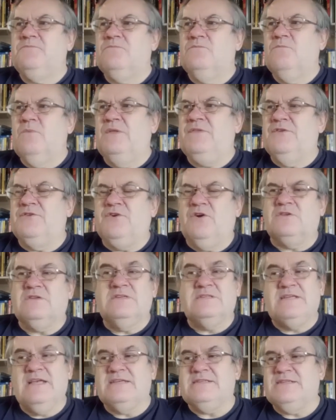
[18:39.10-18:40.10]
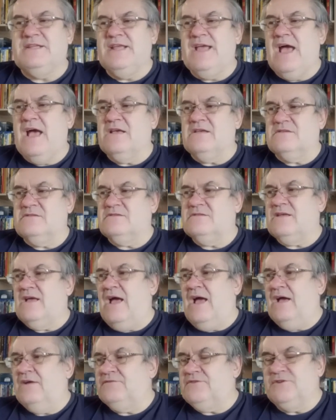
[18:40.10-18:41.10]
when the Doctor says to Yaz,
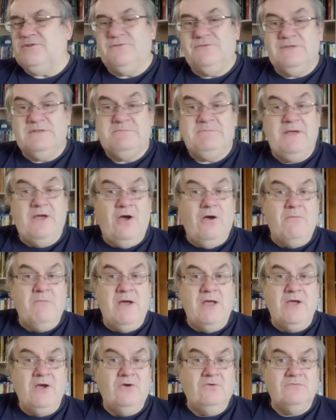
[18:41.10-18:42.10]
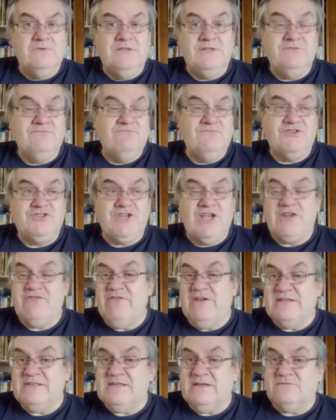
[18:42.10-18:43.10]
I have to do this bit on my own, and
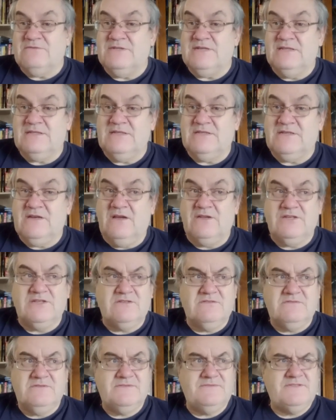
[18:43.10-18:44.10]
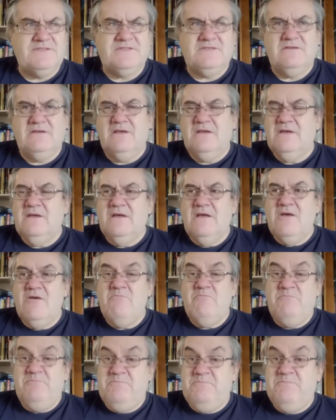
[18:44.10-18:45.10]
regenerates outside the TARDIS. Just
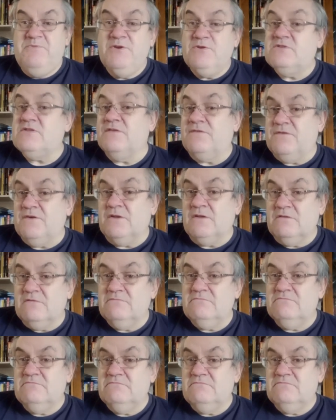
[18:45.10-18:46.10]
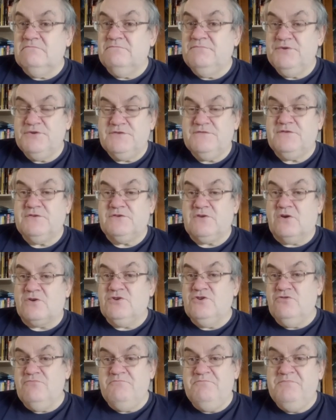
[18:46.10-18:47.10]
beautiful, beautiful
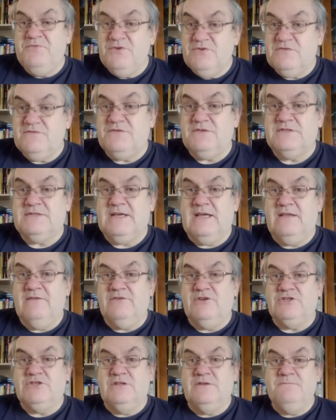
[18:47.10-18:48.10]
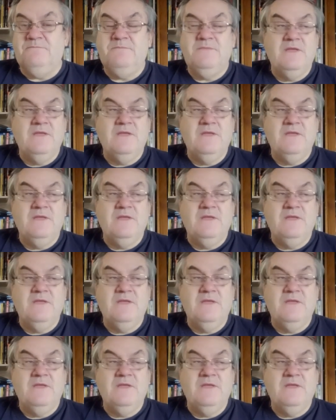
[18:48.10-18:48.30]
Doctor, beautiful television.